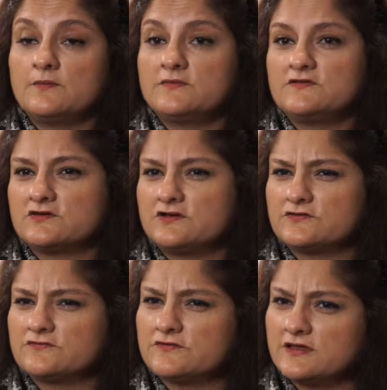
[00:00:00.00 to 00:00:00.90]
They start
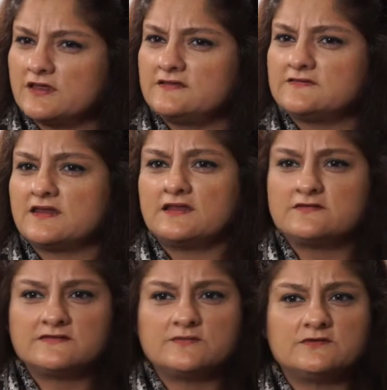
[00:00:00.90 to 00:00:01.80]
to realize that
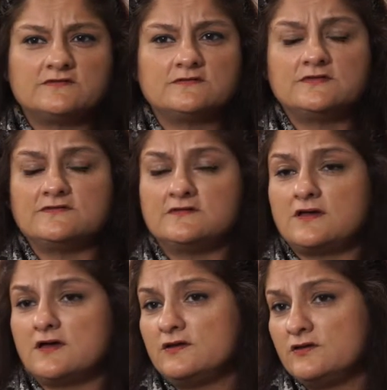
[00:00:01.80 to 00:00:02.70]
anti-Semitism is
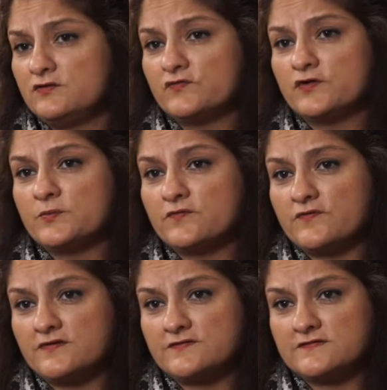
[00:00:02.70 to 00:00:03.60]
not a new form of
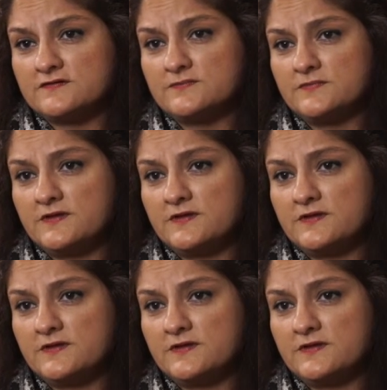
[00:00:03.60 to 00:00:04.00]
racism,